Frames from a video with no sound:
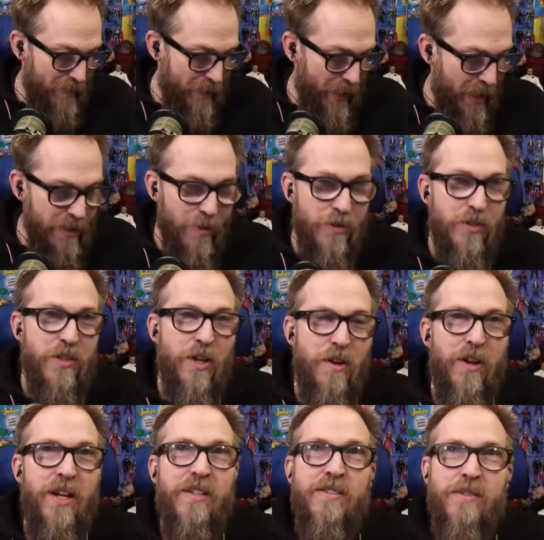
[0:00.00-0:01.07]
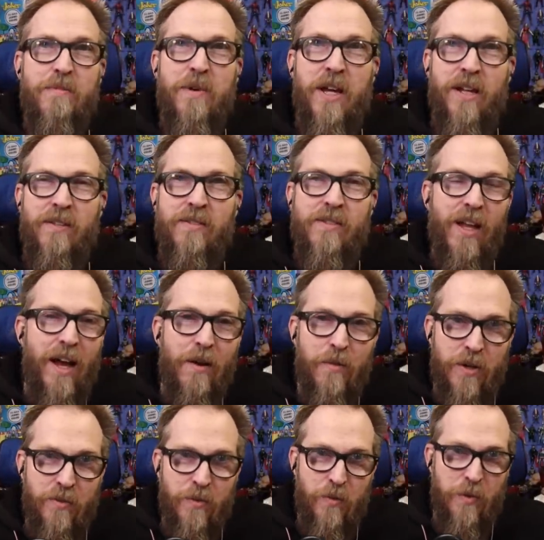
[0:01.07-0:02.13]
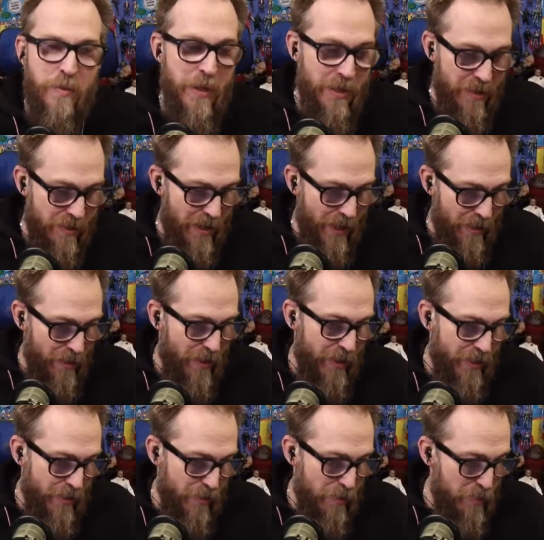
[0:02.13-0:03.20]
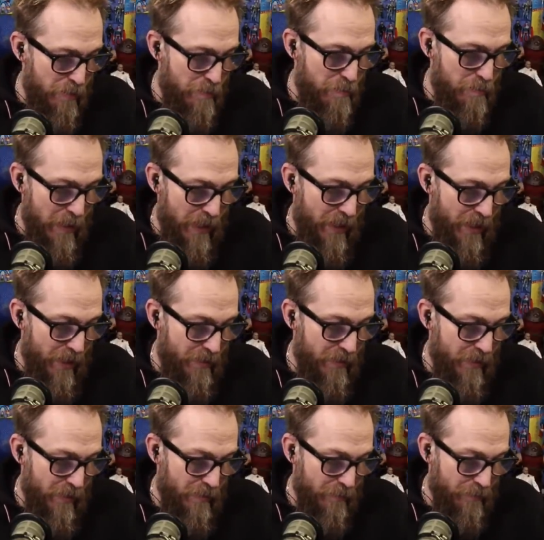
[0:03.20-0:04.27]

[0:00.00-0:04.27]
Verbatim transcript: and there's there is some hints that I won't even repeat the dialogue because there's some big hints.